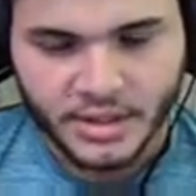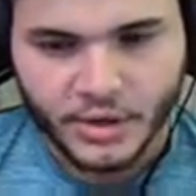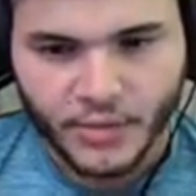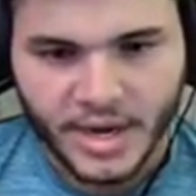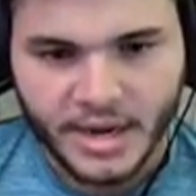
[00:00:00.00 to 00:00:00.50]

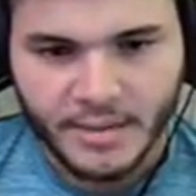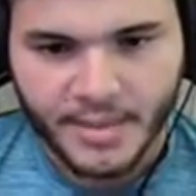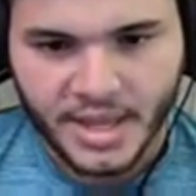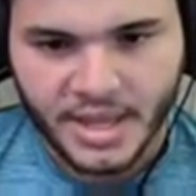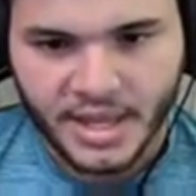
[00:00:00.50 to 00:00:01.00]
Green,
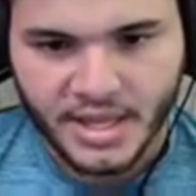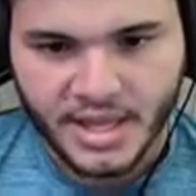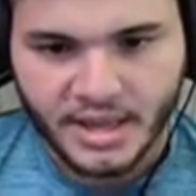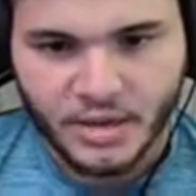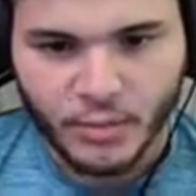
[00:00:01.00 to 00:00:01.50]
pink,
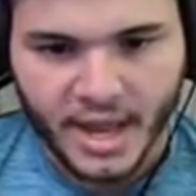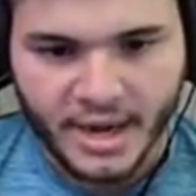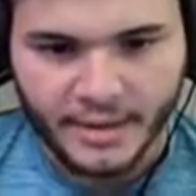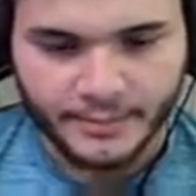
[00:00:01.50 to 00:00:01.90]
yellow, red.